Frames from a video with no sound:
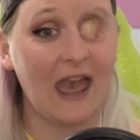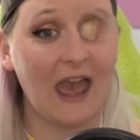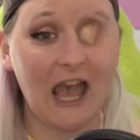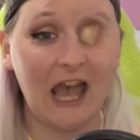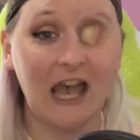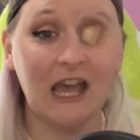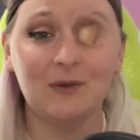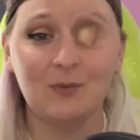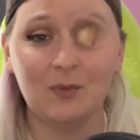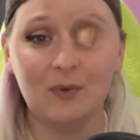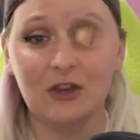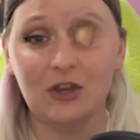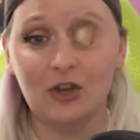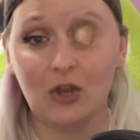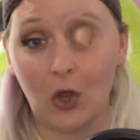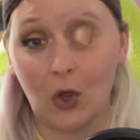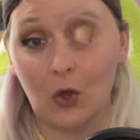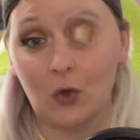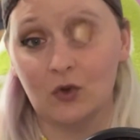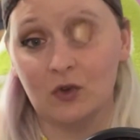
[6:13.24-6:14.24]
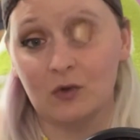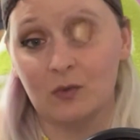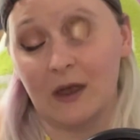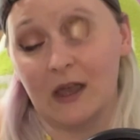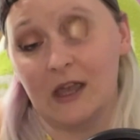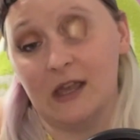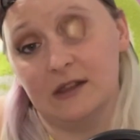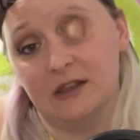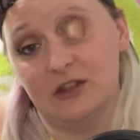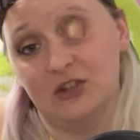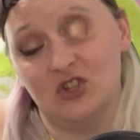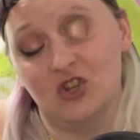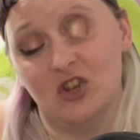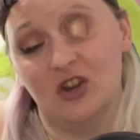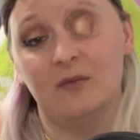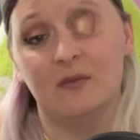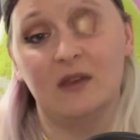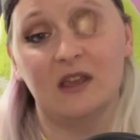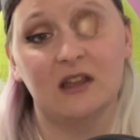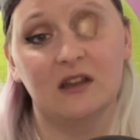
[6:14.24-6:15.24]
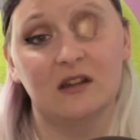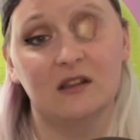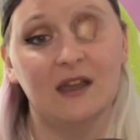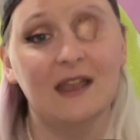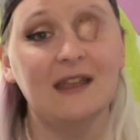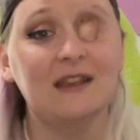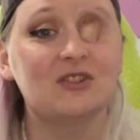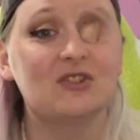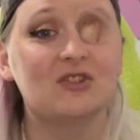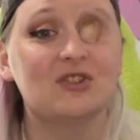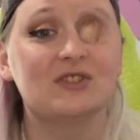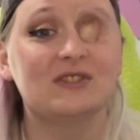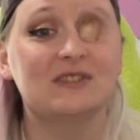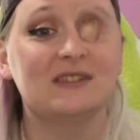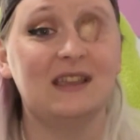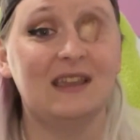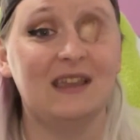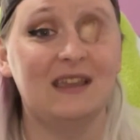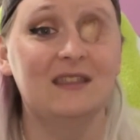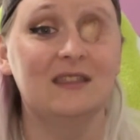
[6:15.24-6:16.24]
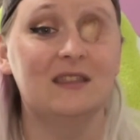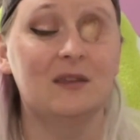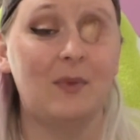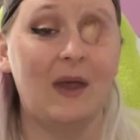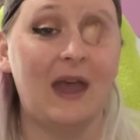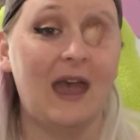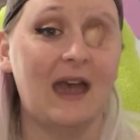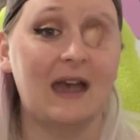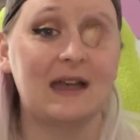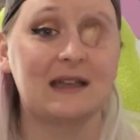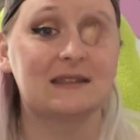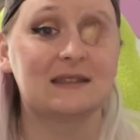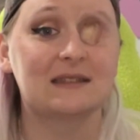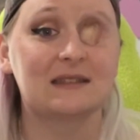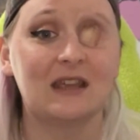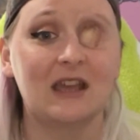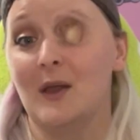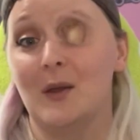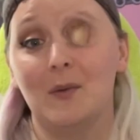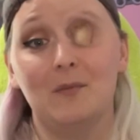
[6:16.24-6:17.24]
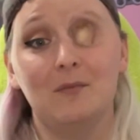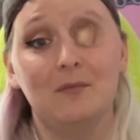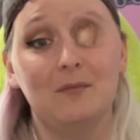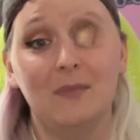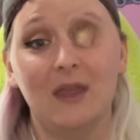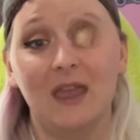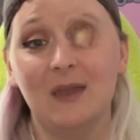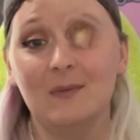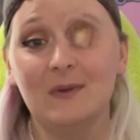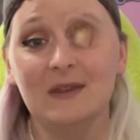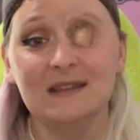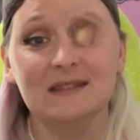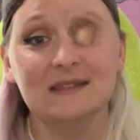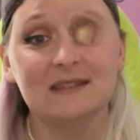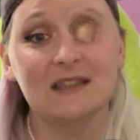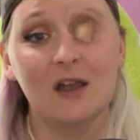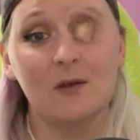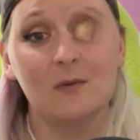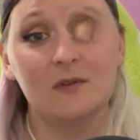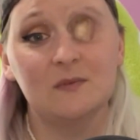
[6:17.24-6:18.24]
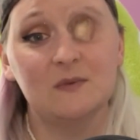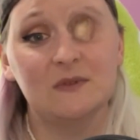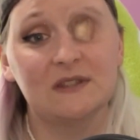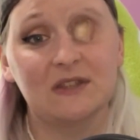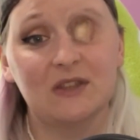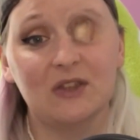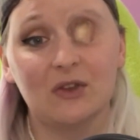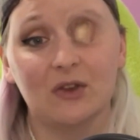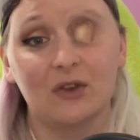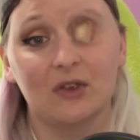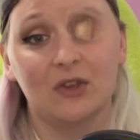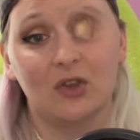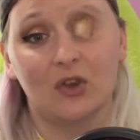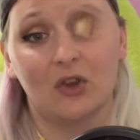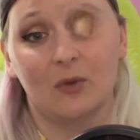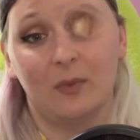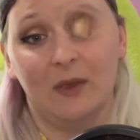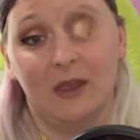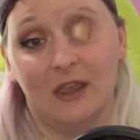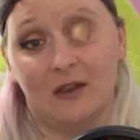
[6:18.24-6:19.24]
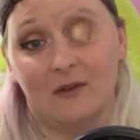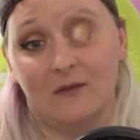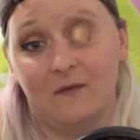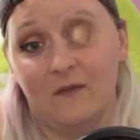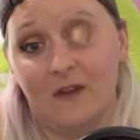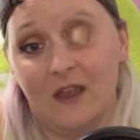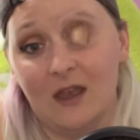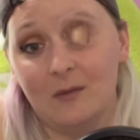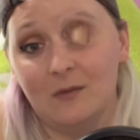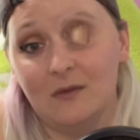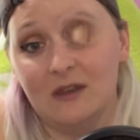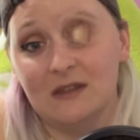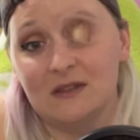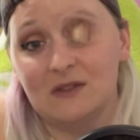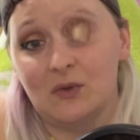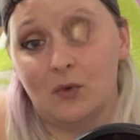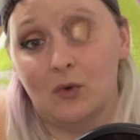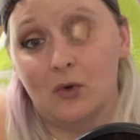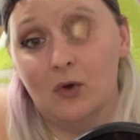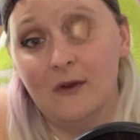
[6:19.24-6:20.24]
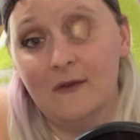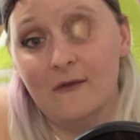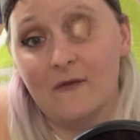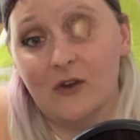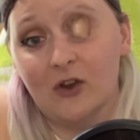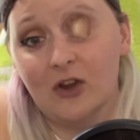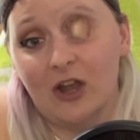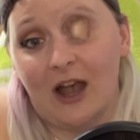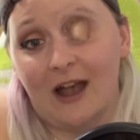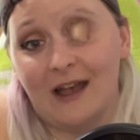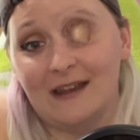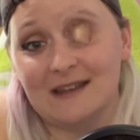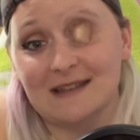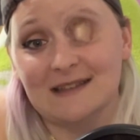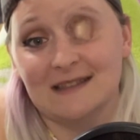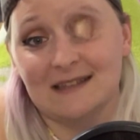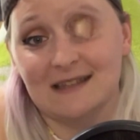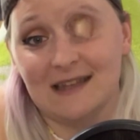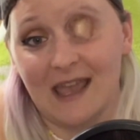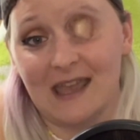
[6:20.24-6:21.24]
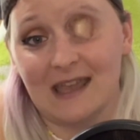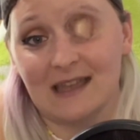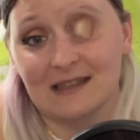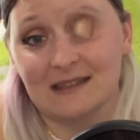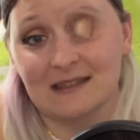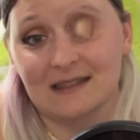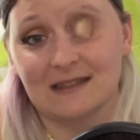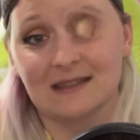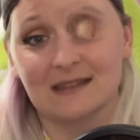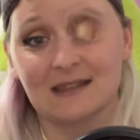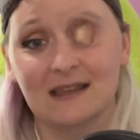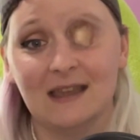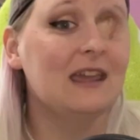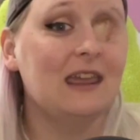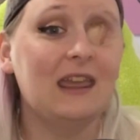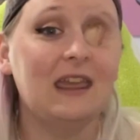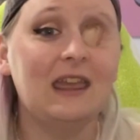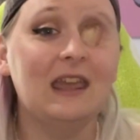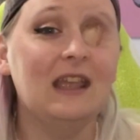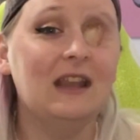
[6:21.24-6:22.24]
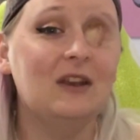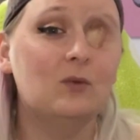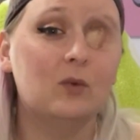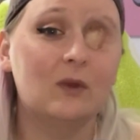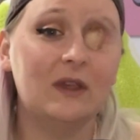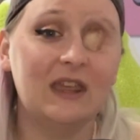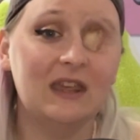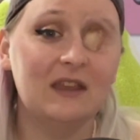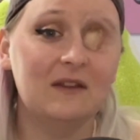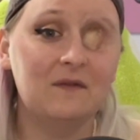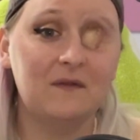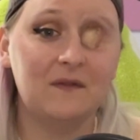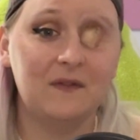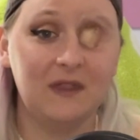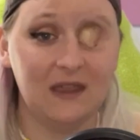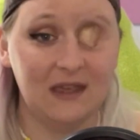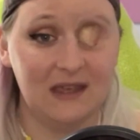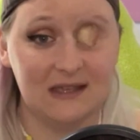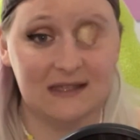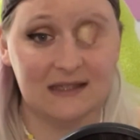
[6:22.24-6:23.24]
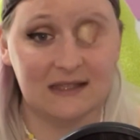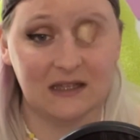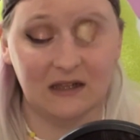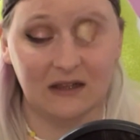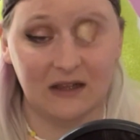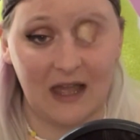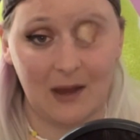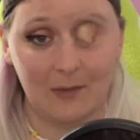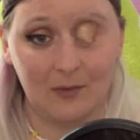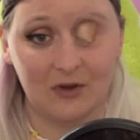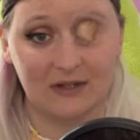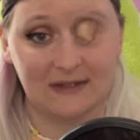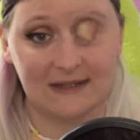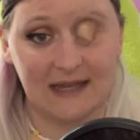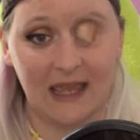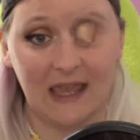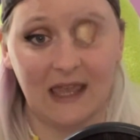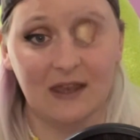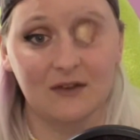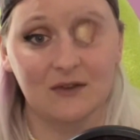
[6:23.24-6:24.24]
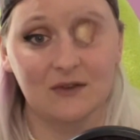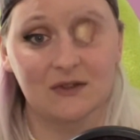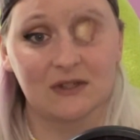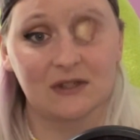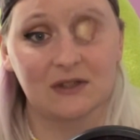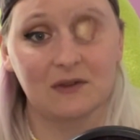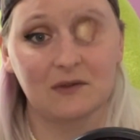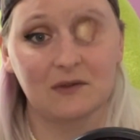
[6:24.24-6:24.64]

had been owned by legitimate collectors in the past. Maybe some obscure European families or forgotten estates. He'd weave these elaborate tales